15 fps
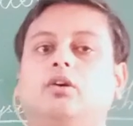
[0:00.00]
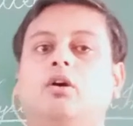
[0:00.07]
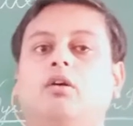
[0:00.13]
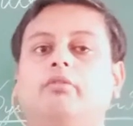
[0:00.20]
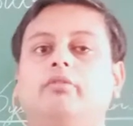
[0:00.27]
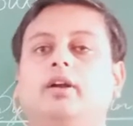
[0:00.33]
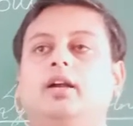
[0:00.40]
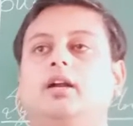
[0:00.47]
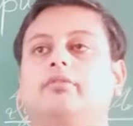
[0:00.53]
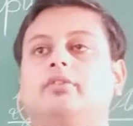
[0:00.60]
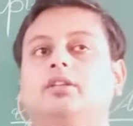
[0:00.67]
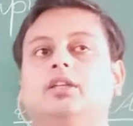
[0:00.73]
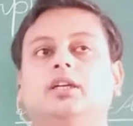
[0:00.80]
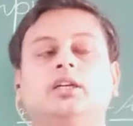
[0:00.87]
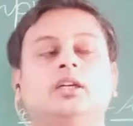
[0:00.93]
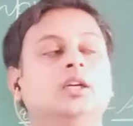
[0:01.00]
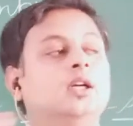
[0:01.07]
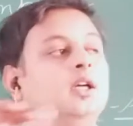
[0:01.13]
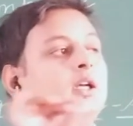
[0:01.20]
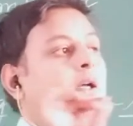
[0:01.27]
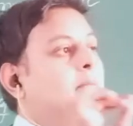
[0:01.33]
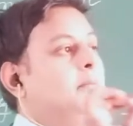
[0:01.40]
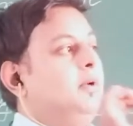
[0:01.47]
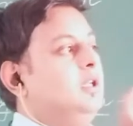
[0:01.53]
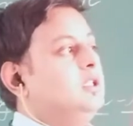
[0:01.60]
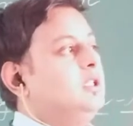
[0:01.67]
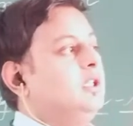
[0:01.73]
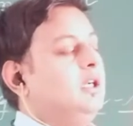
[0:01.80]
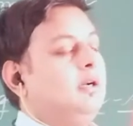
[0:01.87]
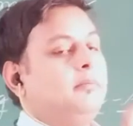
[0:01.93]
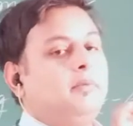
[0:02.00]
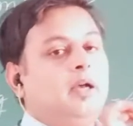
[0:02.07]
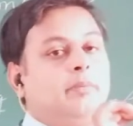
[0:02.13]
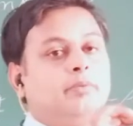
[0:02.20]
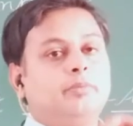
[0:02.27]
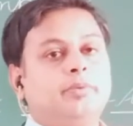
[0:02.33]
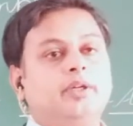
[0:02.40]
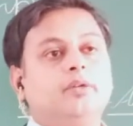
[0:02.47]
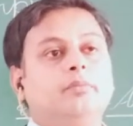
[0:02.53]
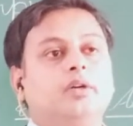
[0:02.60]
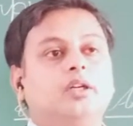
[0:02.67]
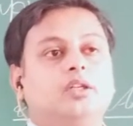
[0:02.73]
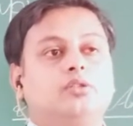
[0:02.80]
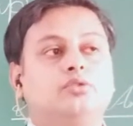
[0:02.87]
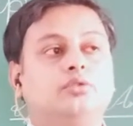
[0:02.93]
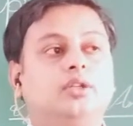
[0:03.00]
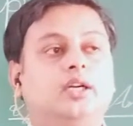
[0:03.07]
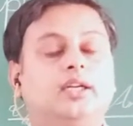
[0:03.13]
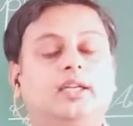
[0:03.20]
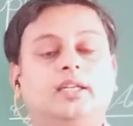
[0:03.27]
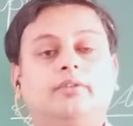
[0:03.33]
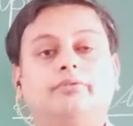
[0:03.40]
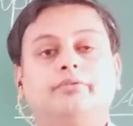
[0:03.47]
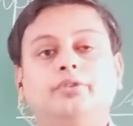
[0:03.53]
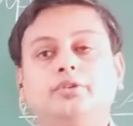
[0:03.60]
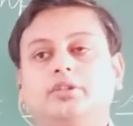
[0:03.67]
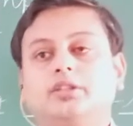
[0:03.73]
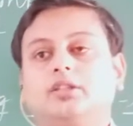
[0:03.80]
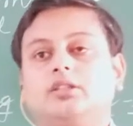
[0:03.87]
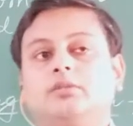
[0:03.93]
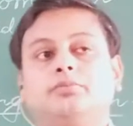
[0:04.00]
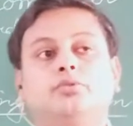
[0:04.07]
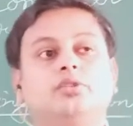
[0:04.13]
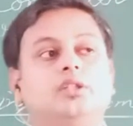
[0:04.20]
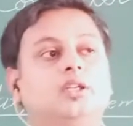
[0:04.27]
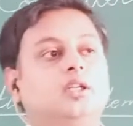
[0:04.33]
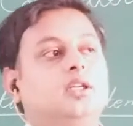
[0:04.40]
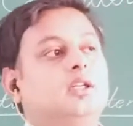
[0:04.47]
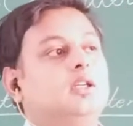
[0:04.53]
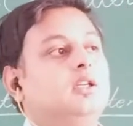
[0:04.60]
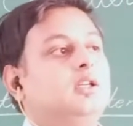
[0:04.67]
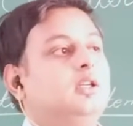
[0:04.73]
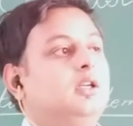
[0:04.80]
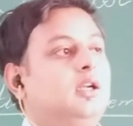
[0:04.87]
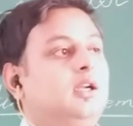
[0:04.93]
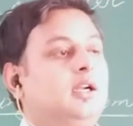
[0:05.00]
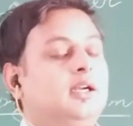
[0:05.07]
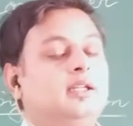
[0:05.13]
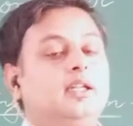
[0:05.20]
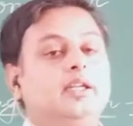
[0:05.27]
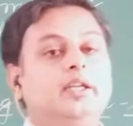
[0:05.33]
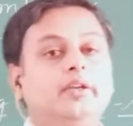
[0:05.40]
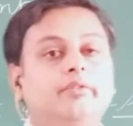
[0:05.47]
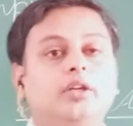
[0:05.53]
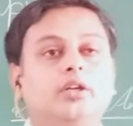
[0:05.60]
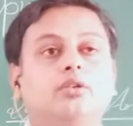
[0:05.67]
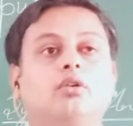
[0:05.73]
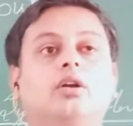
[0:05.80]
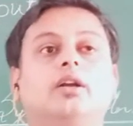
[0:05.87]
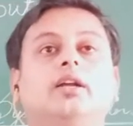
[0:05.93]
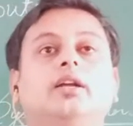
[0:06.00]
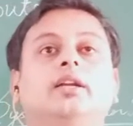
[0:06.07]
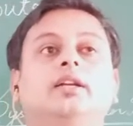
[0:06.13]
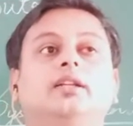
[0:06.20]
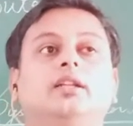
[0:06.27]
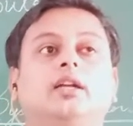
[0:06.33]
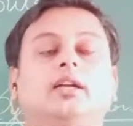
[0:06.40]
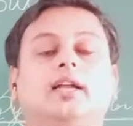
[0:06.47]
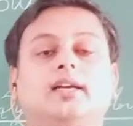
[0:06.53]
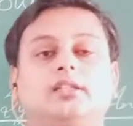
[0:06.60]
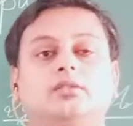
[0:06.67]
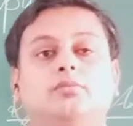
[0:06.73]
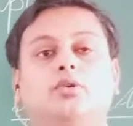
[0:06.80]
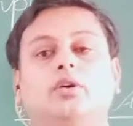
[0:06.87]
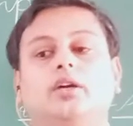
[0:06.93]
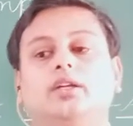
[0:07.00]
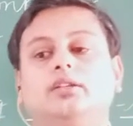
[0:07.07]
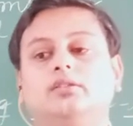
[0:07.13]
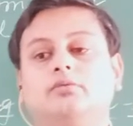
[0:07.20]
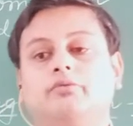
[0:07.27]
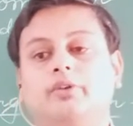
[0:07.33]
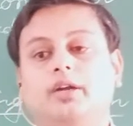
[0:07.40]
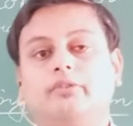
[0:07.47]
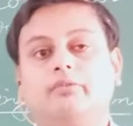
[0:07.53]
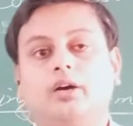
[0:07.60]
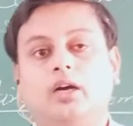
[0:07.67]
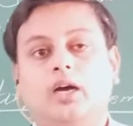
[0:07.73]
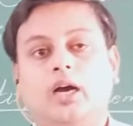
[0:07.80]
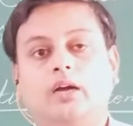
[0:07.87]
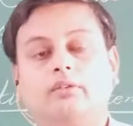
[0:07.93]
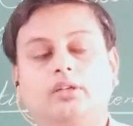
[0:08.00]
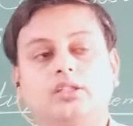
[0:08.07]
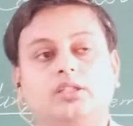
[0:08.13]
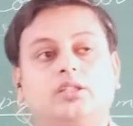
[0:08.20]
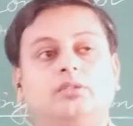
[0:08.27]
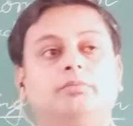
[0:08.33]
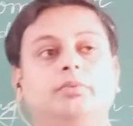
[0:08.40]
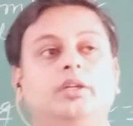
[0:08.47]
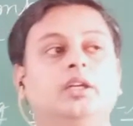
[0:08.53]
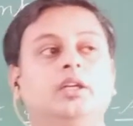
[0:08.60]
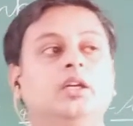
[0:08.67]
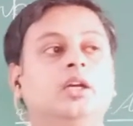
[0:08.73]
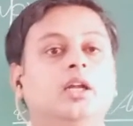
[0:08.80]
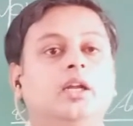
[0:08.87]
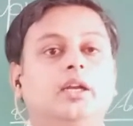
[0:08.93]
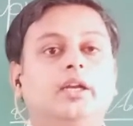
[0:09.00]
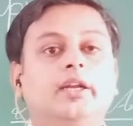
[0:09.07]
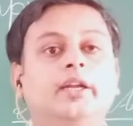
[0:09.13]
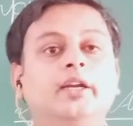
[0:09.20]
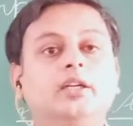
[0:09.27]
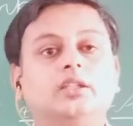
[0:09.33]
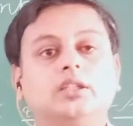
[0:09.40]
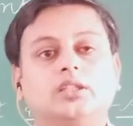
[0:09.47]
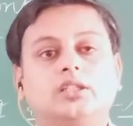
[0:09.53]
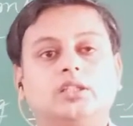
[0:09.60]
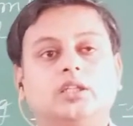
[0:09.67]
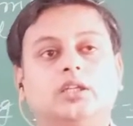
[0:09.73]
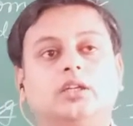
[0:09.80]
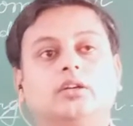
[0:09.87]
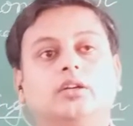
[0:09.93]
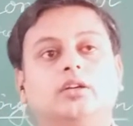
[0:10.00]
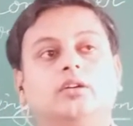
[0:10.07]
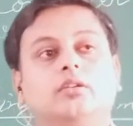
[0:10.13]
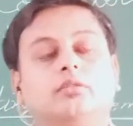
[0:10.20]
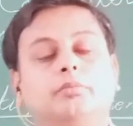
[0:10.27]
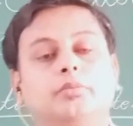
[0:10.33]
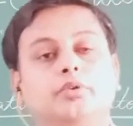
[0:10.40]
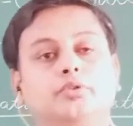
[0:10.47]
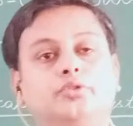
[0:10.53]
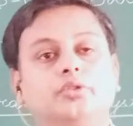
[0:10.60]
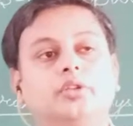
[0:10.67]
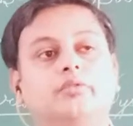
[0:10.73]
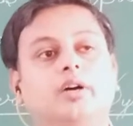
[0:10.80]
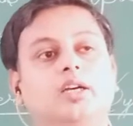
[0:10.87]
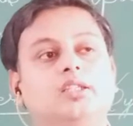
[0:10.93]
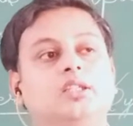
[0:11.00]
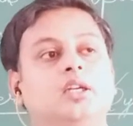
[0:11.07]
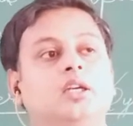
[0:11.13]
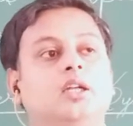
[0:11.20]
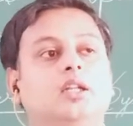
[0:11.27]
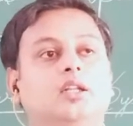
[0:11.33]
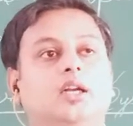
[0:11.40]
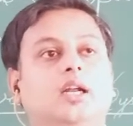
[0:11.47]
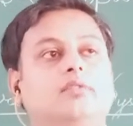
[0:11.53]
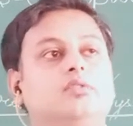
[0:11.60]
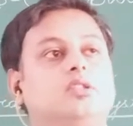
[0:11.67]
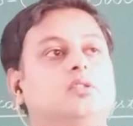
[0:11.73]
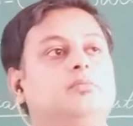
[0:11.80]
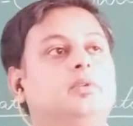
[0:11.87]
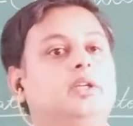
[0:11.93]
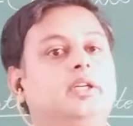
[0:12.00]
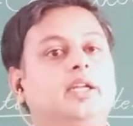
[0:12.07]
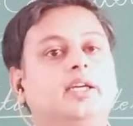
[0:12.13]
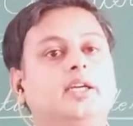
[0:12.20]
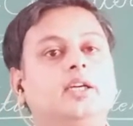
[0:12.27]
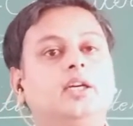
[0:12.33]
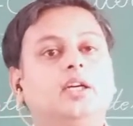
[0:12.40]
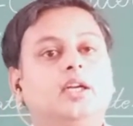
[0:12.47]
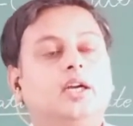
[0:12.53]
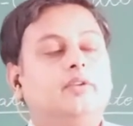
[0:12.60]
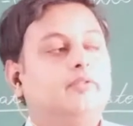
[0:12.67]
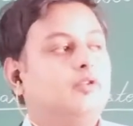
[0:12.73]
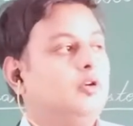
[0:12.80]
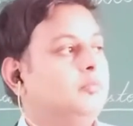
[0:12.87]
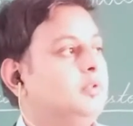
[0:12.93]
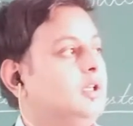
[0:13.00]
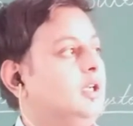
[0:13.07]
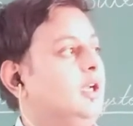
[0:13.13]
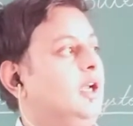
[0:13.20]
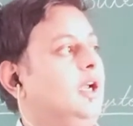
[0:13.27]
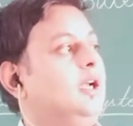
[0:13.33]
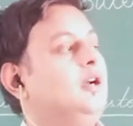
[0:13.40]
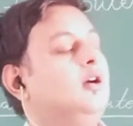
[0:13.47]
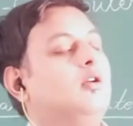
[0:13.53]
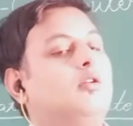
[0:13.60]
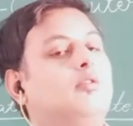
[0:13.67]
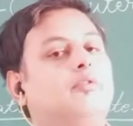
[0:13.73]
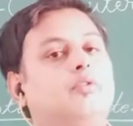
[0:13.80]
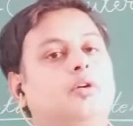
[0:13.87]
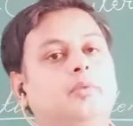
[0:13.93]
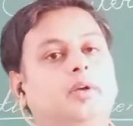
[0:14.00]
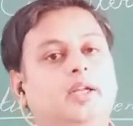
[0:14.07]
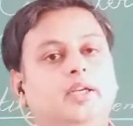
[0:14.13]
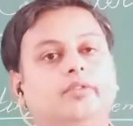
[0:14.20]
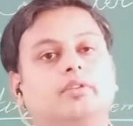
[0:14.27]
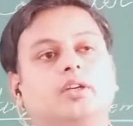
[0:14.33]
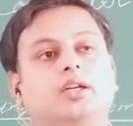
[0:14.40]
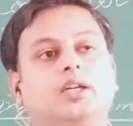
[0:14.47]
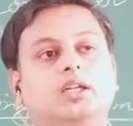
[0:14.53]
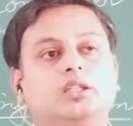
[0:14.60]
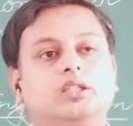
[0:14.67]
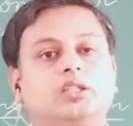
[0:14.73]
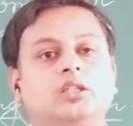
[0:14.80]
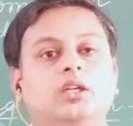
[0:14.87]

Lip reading: off, and after that place it in appropriate manner, so that in future, suppose in the evening or in the next morning when I was just simply need this Bluetooth device, and I will simply take it from the hanger or from anywhere else